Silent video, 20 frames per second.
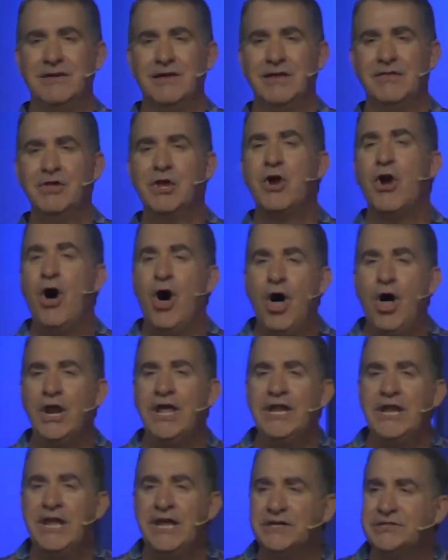And the
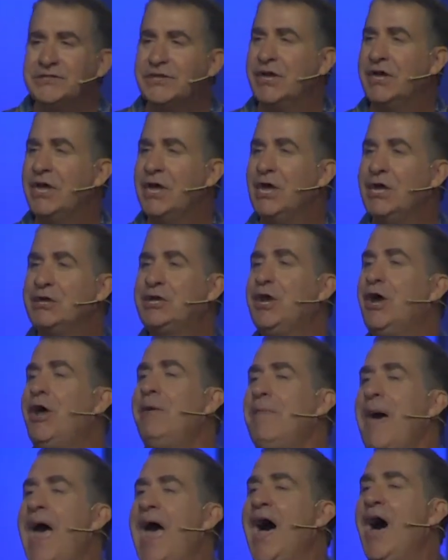calling is to
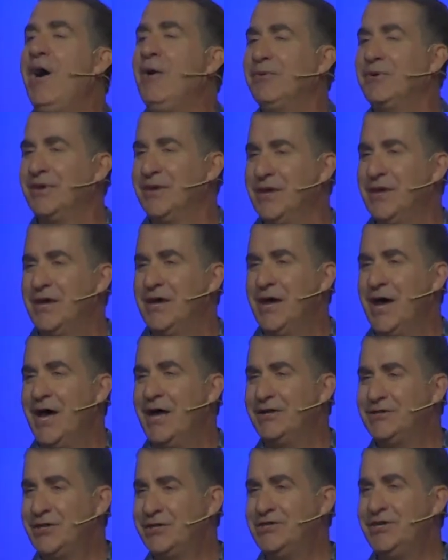come out
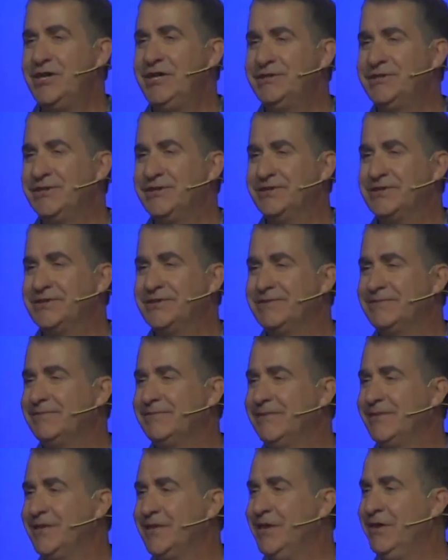uh, to Jesus.
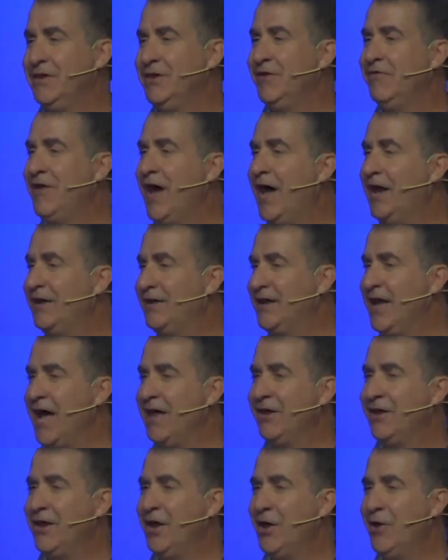You, you've not
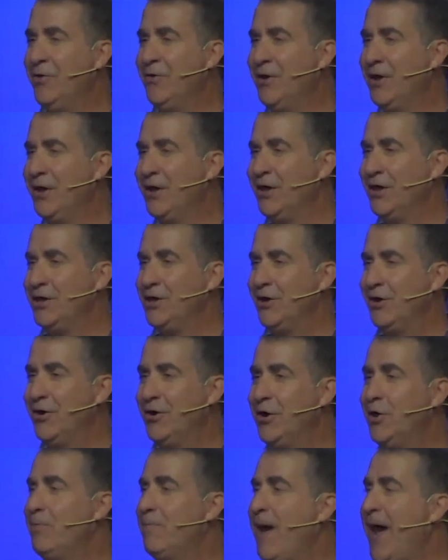gotten to know your
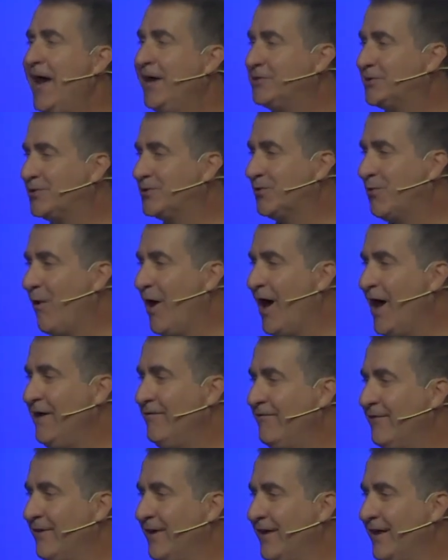new pastor's
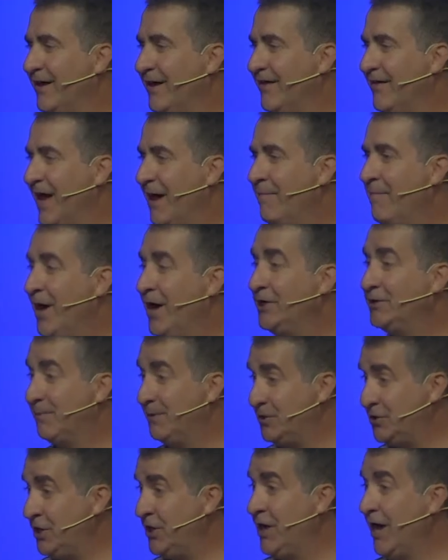wife that much,
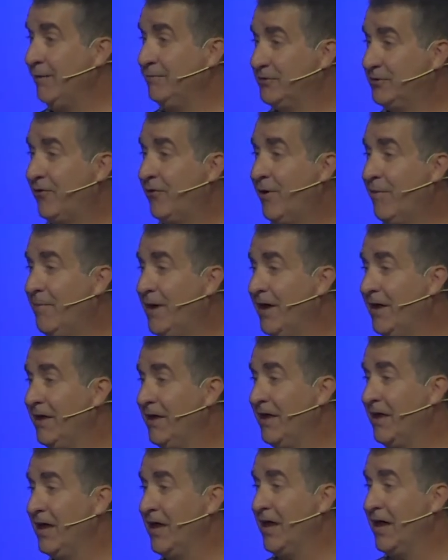but she comes from a,
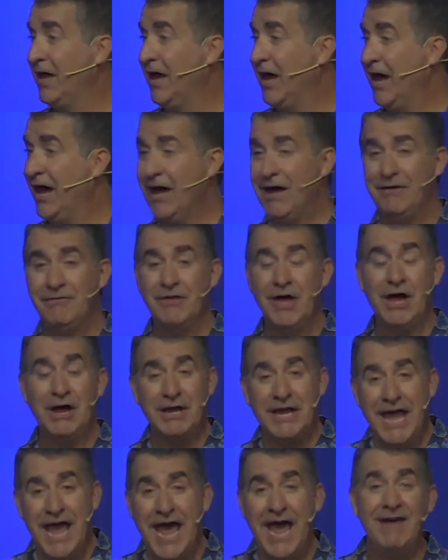a
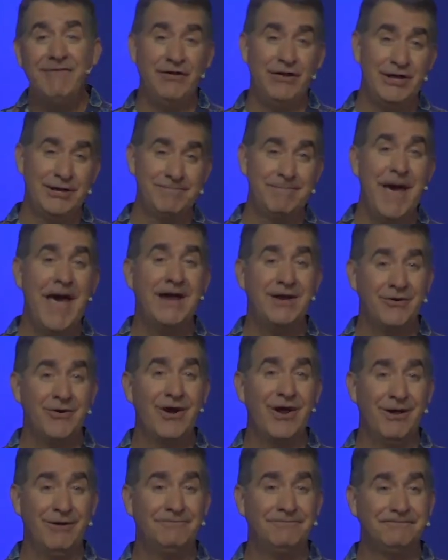Catholic
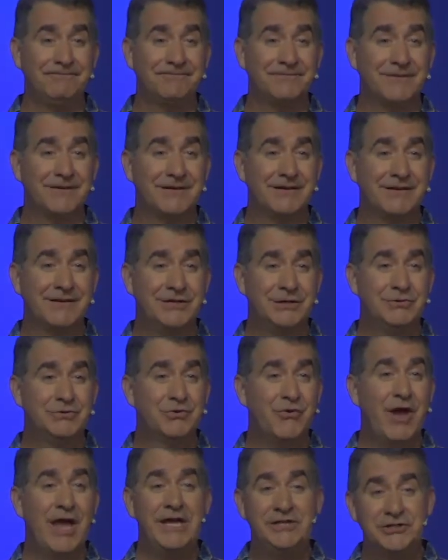background. She was
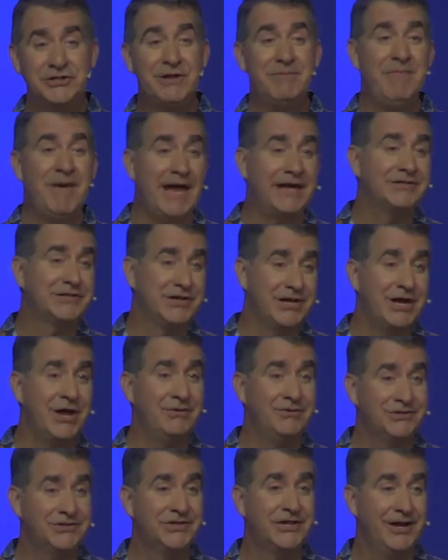raised in
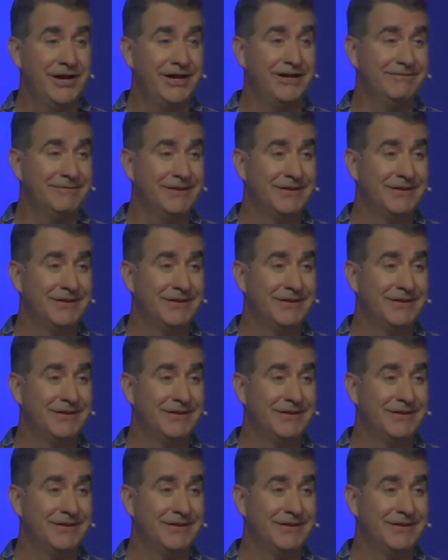Mexico City.